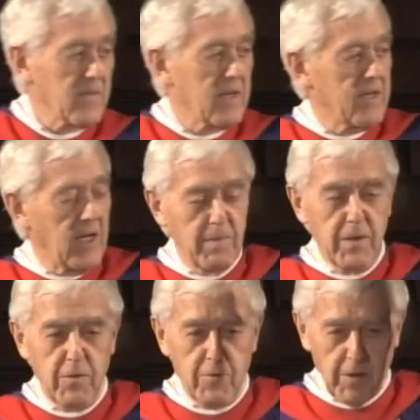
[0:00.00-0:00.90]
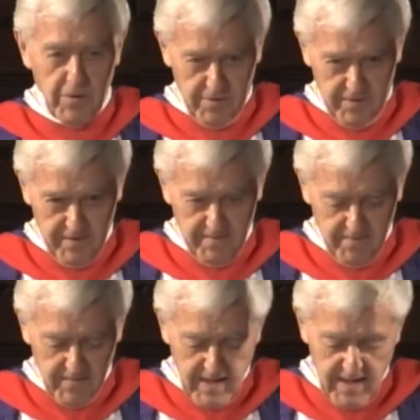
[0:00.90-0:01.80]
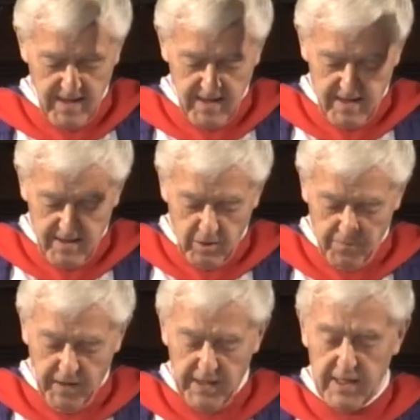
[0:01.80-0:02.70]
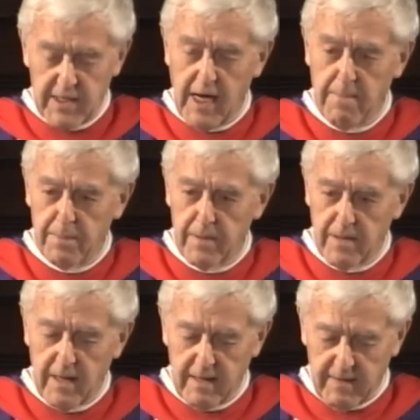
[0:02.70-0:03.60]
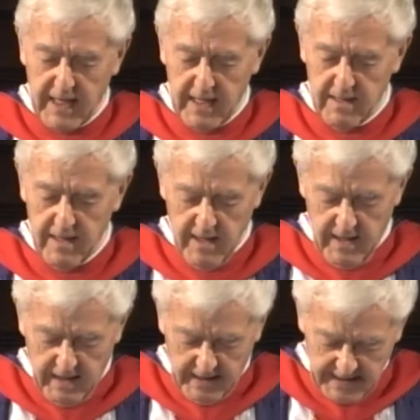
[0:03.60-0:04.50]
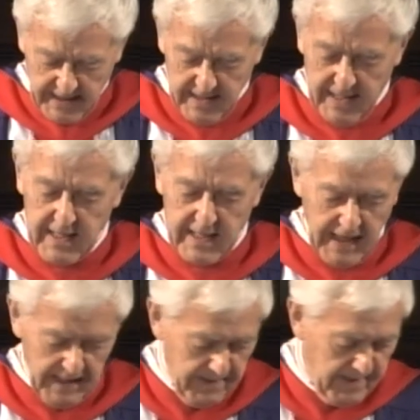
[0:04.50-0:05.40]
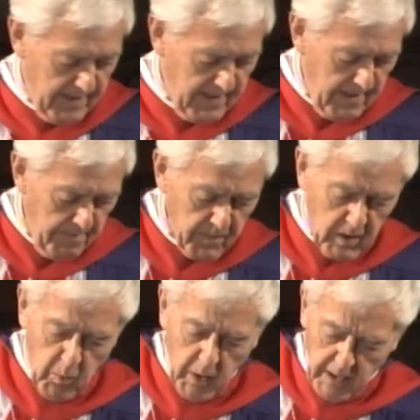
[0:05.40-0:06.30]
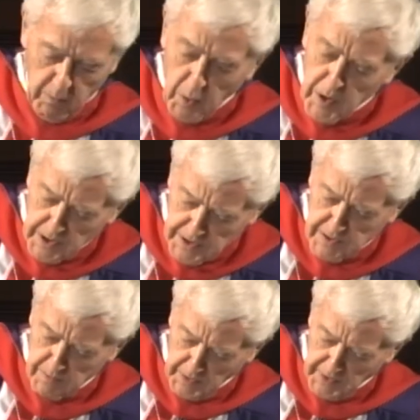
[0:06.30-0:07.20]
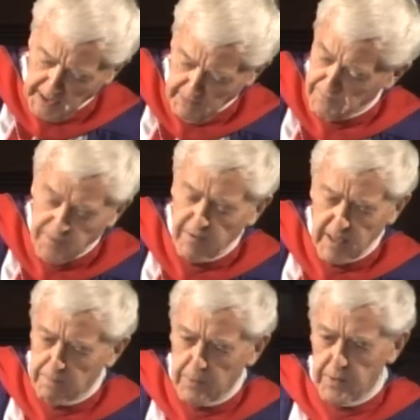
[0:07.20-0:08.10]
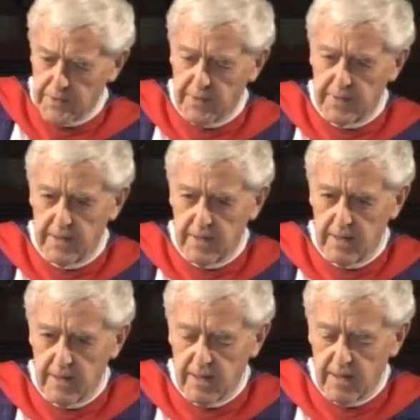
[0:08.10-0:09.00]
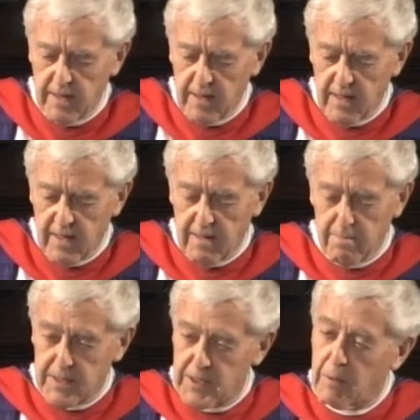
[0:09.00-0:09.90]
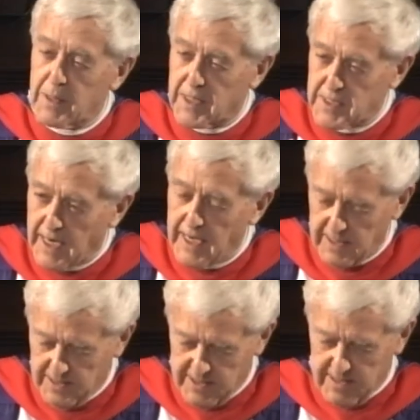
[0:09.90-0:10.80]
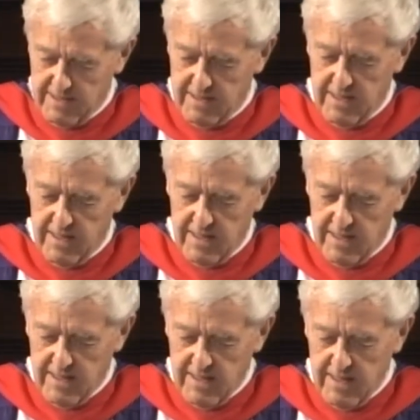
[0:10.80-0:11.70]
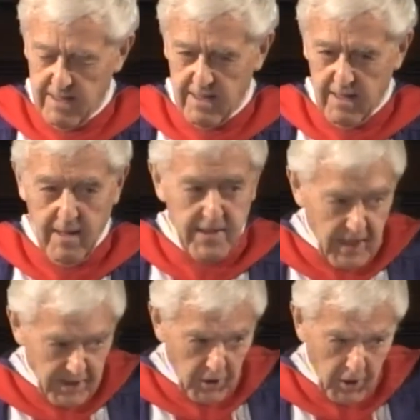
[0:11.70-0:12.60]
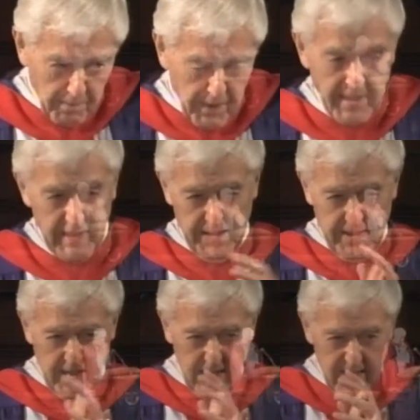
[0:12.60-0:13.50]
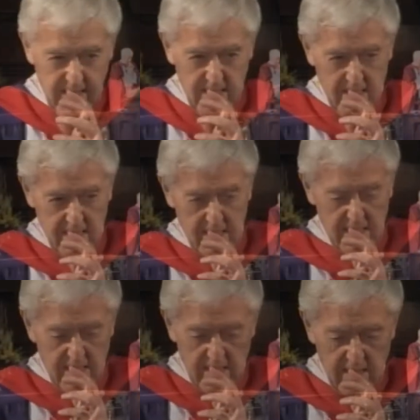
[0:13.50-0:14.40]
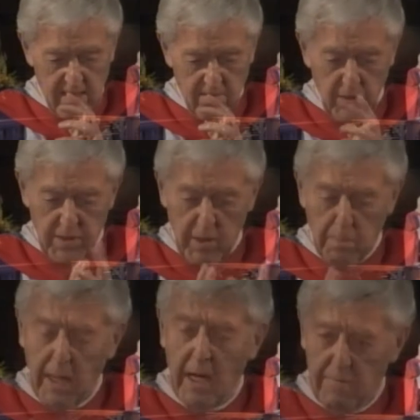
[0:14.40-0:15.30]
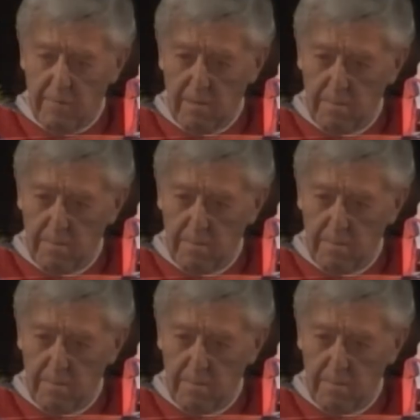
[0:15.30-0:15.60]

Tell Me the Truth, you'll find example again and again, where words were there, very important, but so was the silence. Just her presence was so powerful,